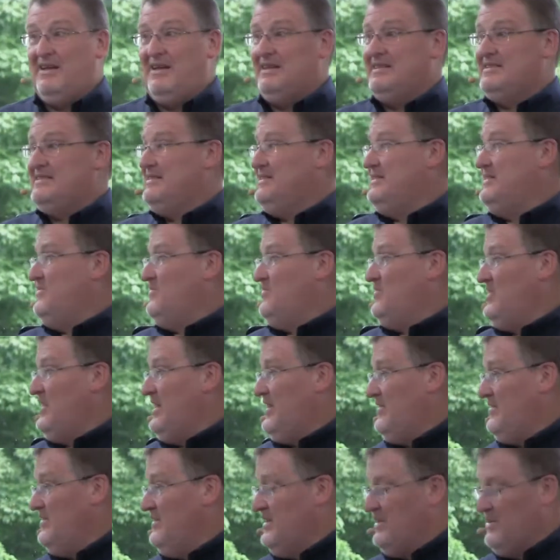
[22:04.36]
lots of different
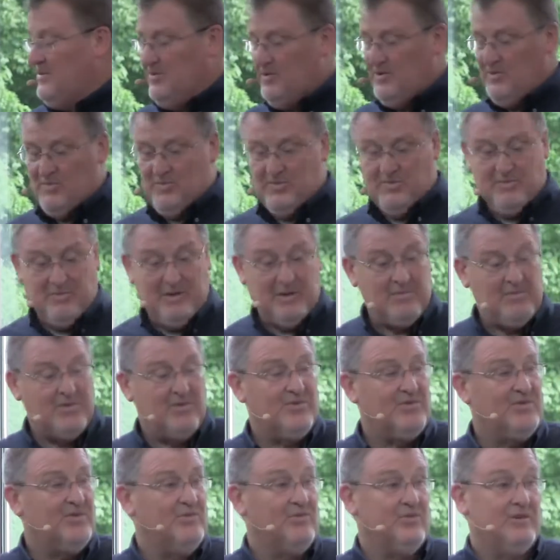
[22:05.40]
ethnic groups,
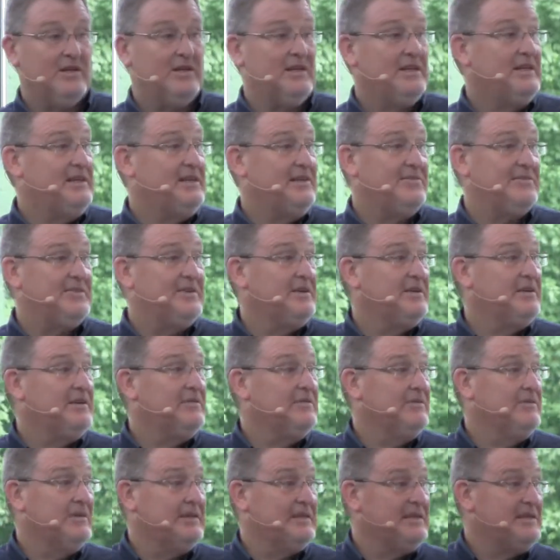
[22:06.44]
people from really different
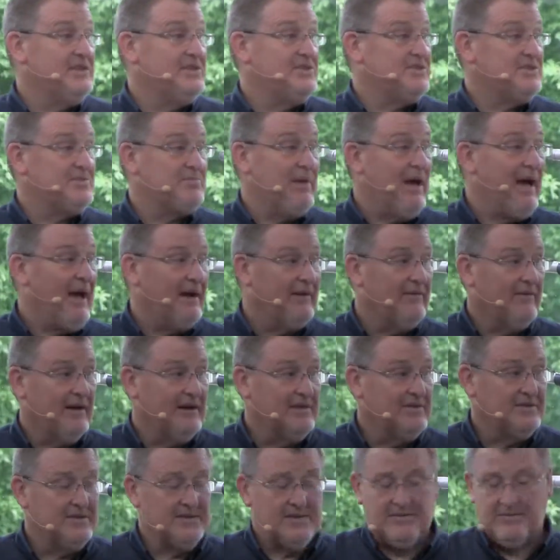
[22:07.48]
religious
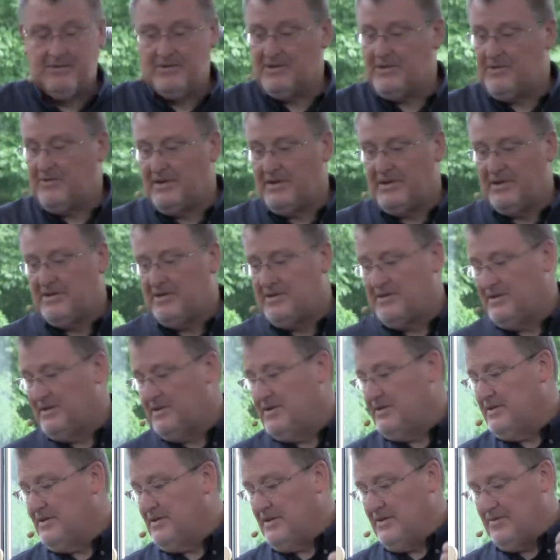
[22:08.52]
backgrounds. There was
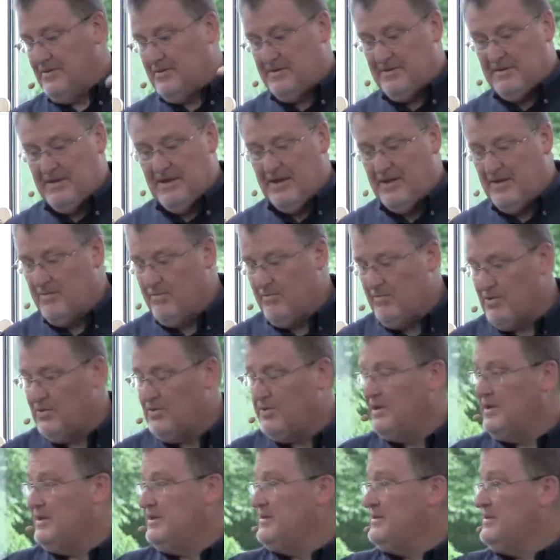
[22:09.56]
Christians, there was
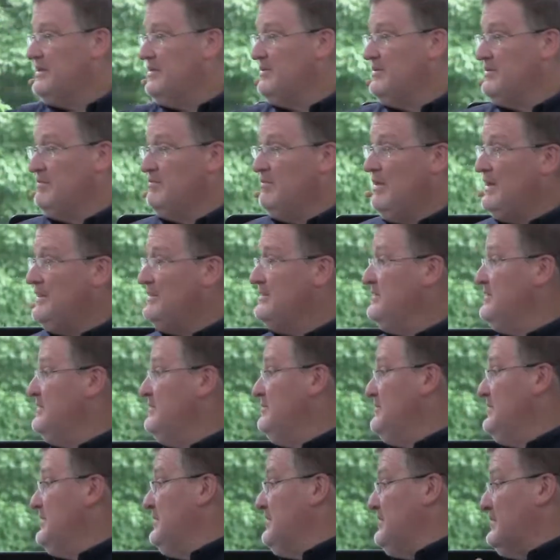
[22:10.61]
Buddhists, there was
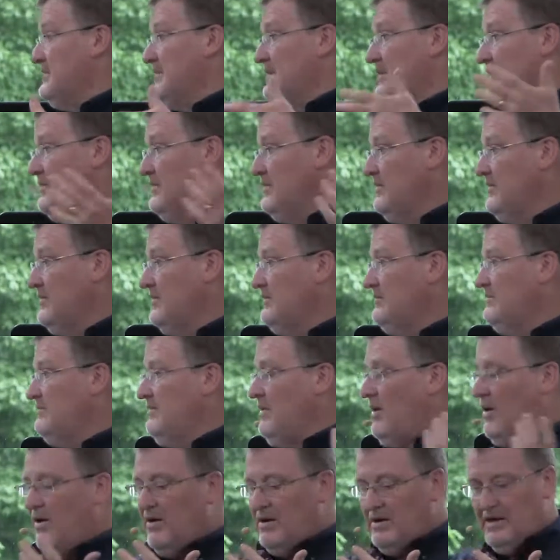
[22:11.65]
Muslims, there was
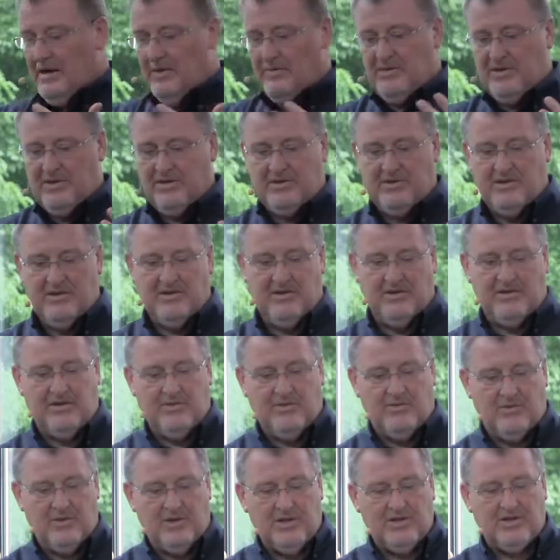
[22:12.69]
all coming to
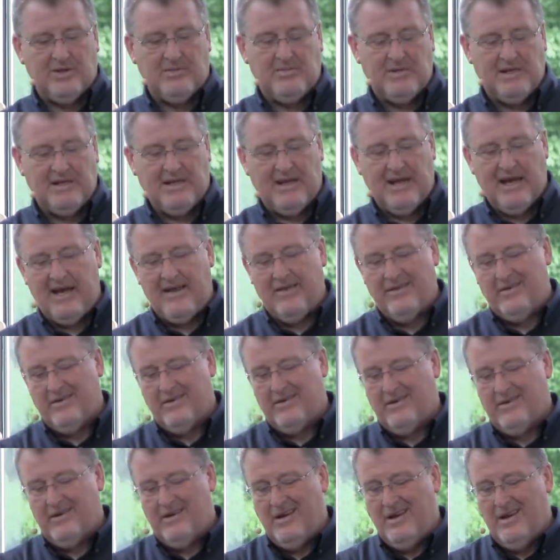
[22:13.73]
worship
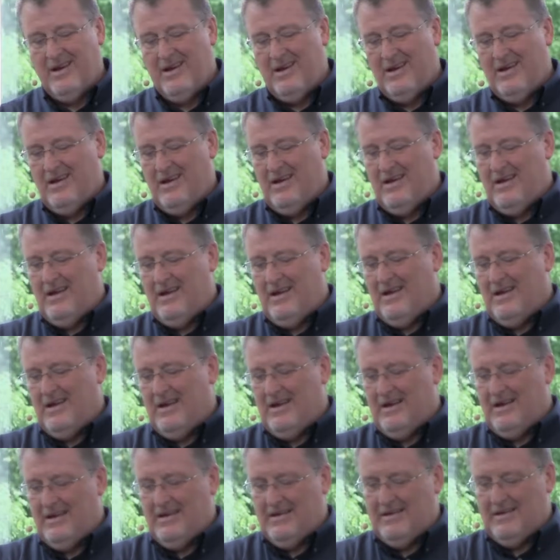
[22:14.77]
together
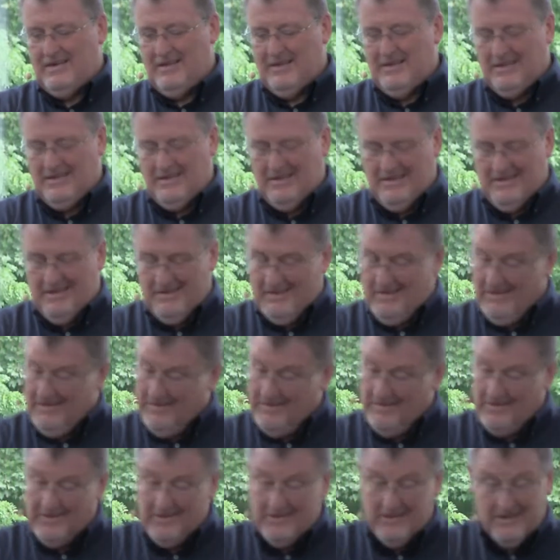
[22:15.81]

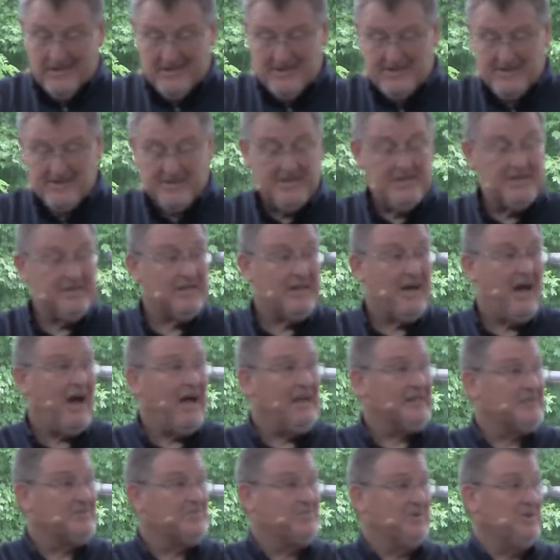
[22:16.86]
and listen to the
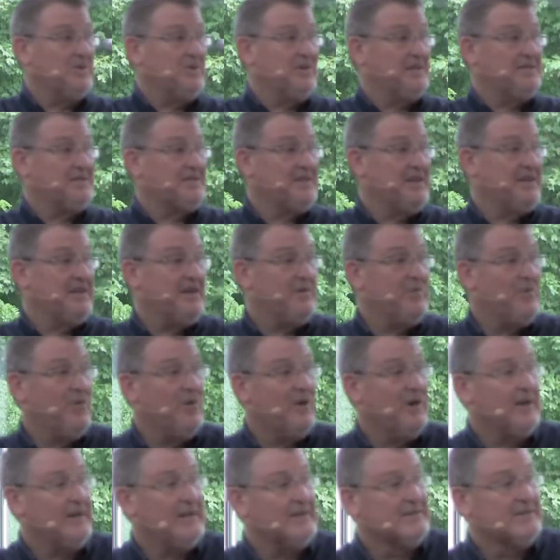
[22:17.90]
gospel on Sunday
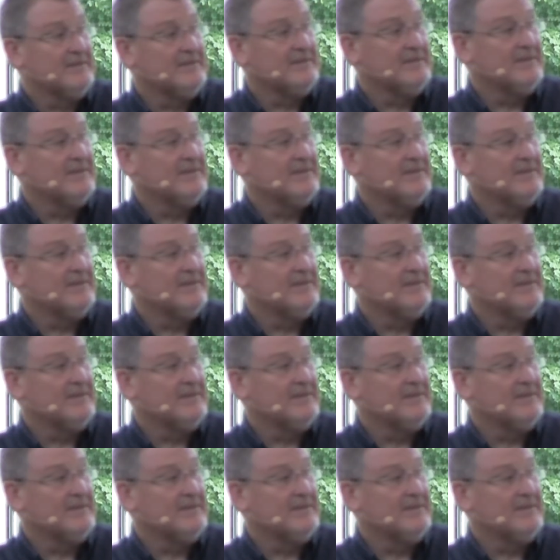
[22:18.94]
morning.